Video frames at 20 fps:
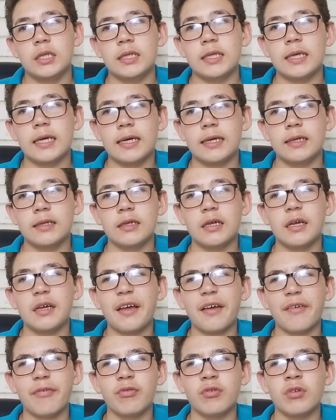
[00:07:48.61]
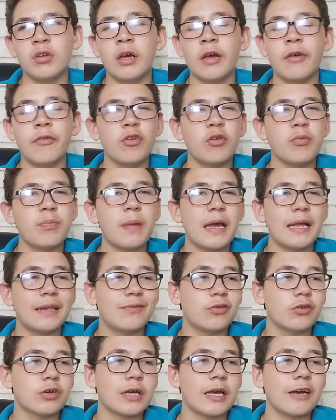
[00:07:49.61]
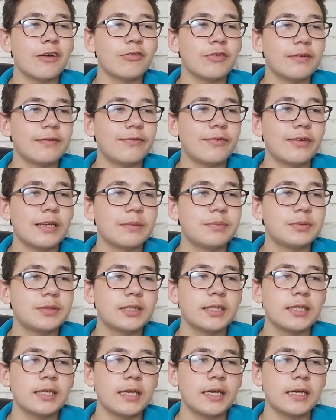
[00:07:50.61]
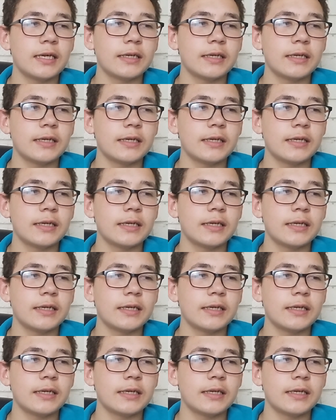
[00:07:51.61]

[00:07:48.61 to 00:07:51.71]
Yeah, I feel bad for Calvin Phillips.